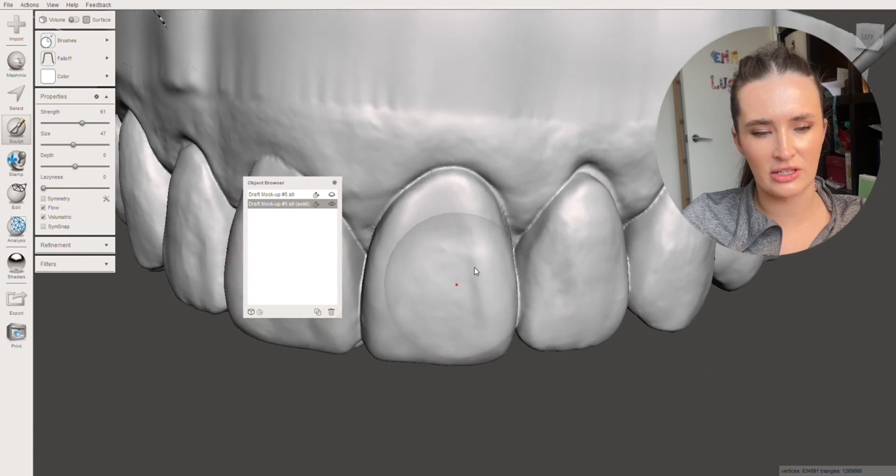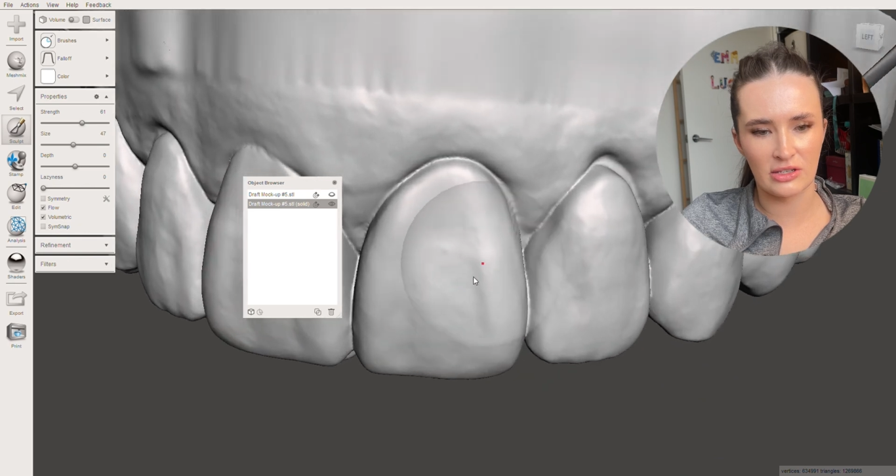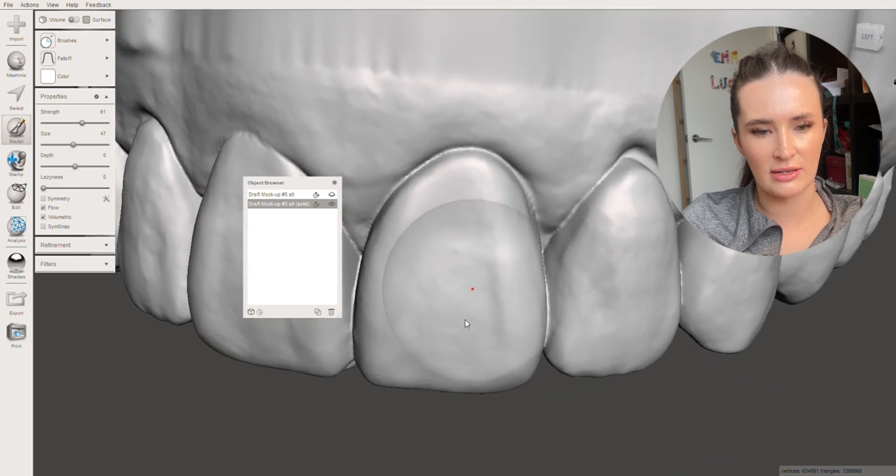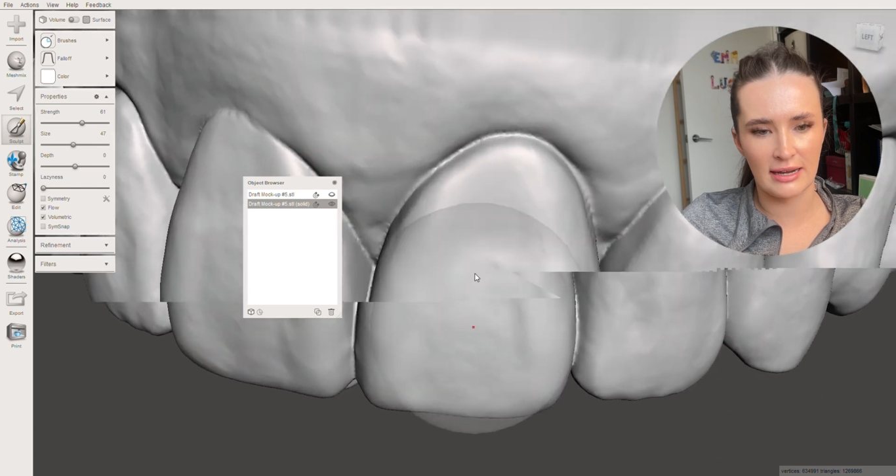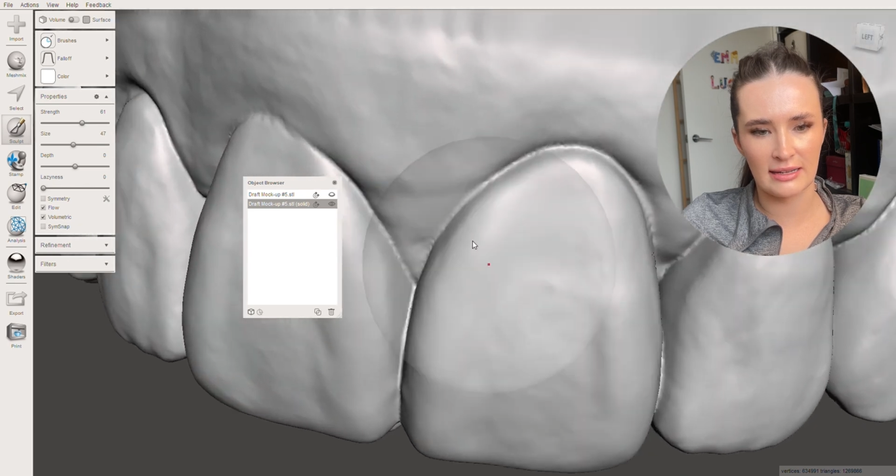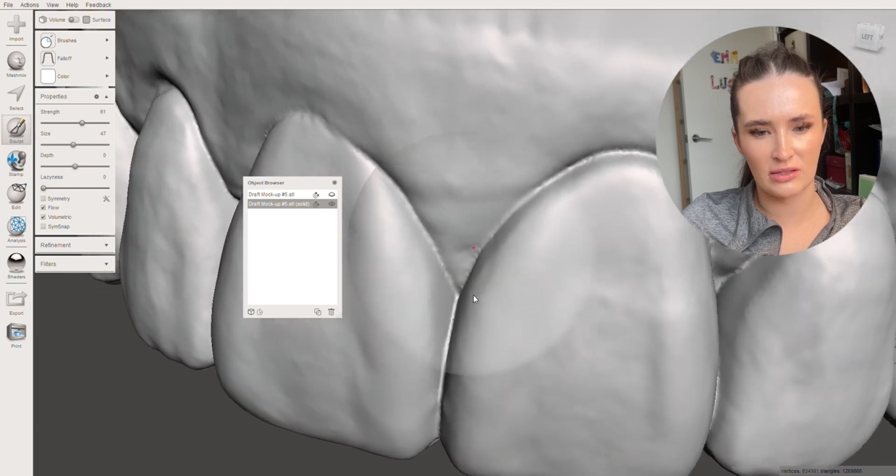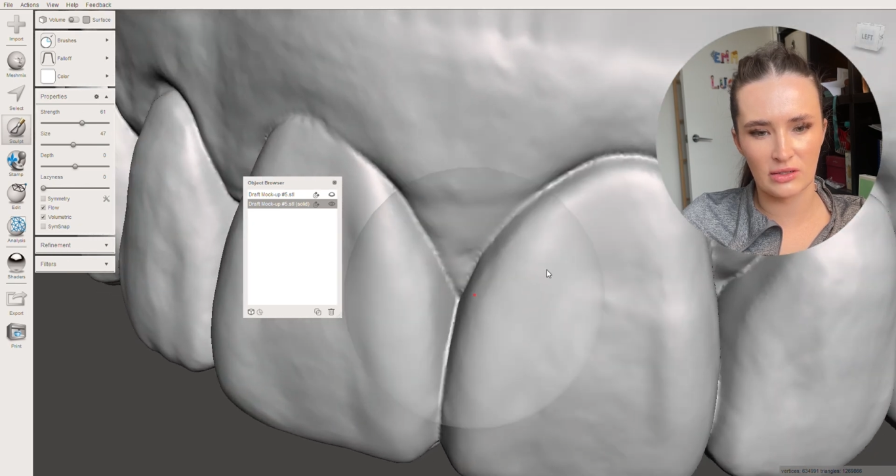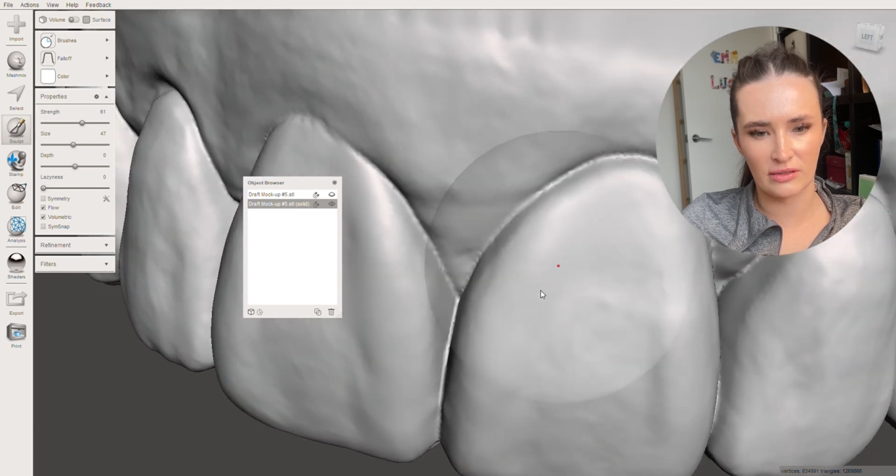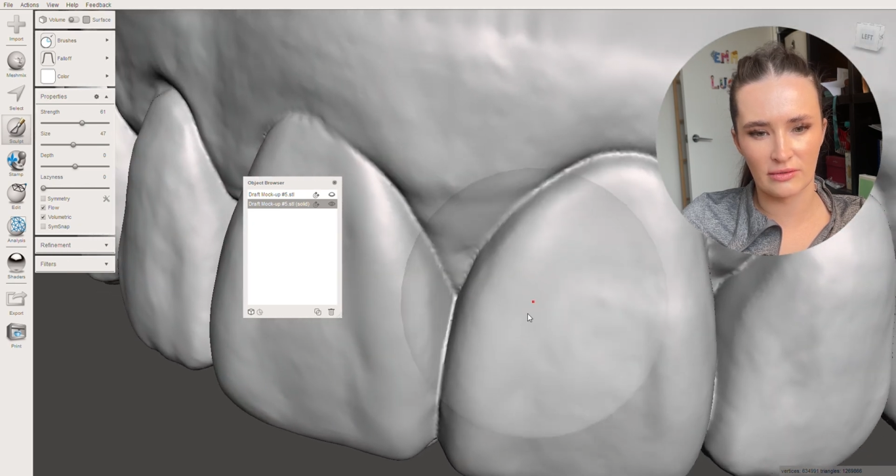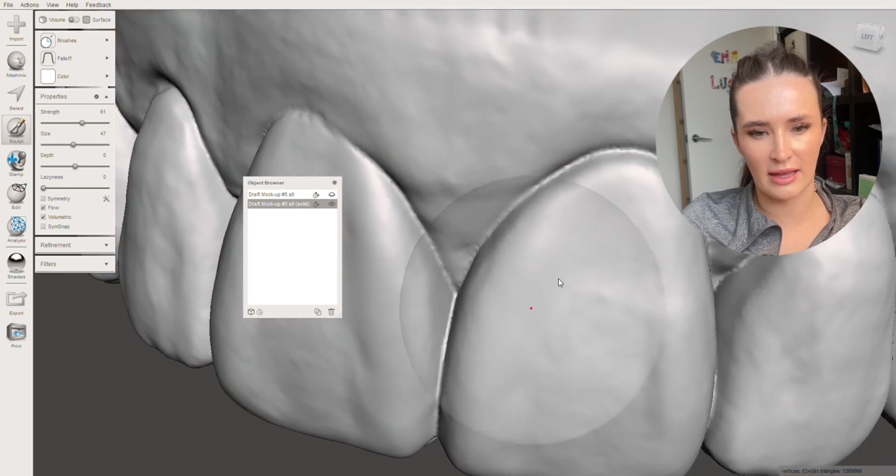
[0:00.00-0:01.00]
you're getting sort
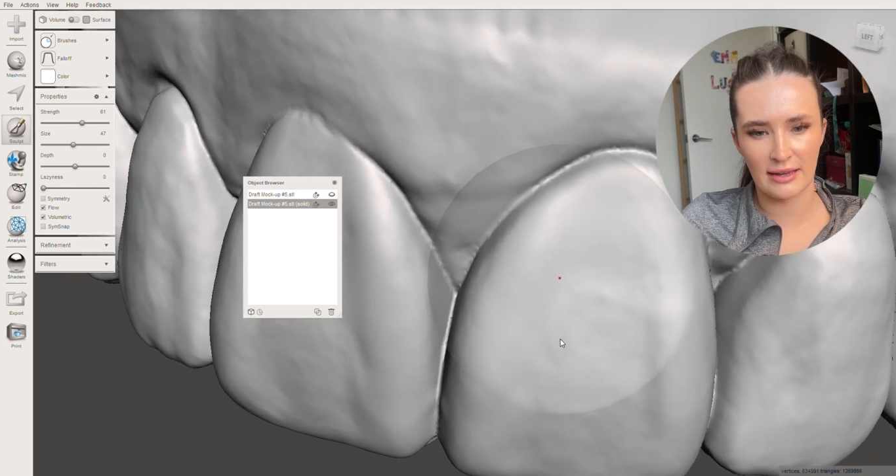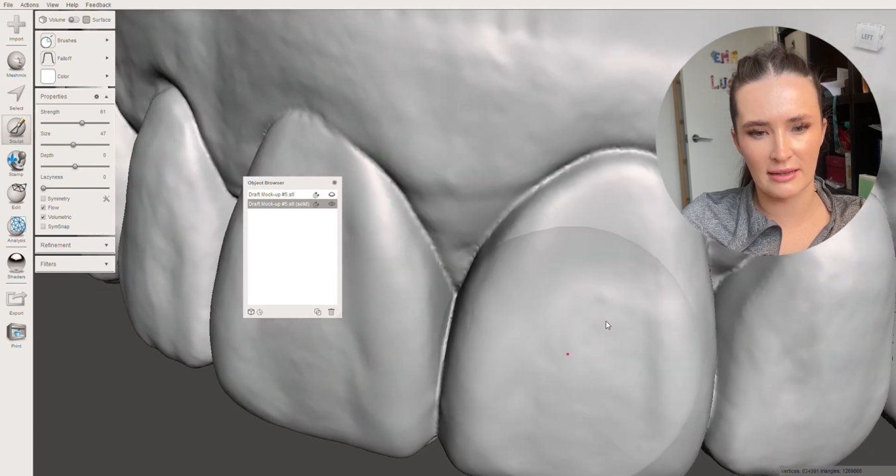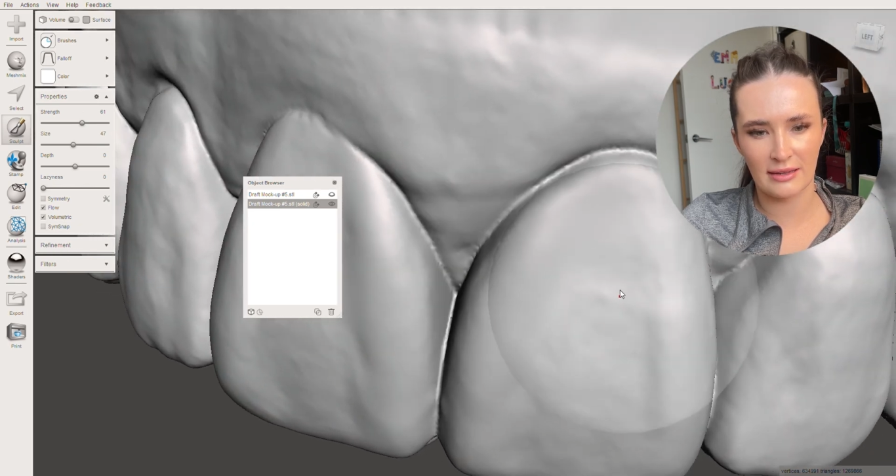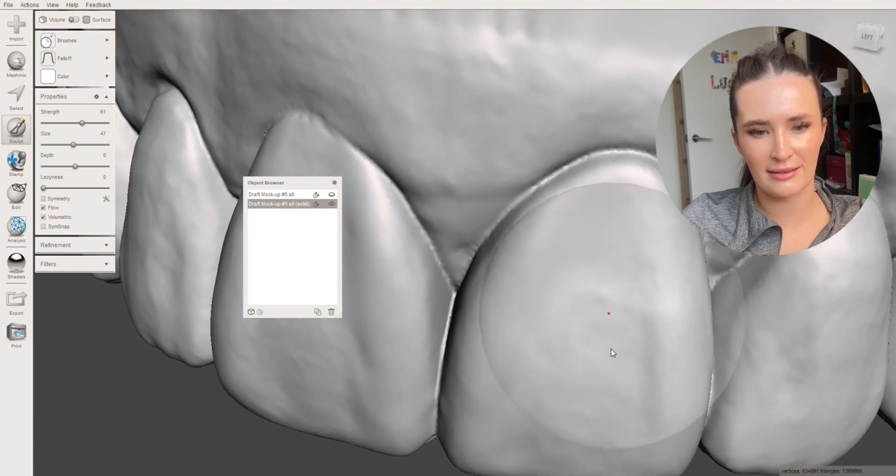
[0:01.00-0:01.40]
of like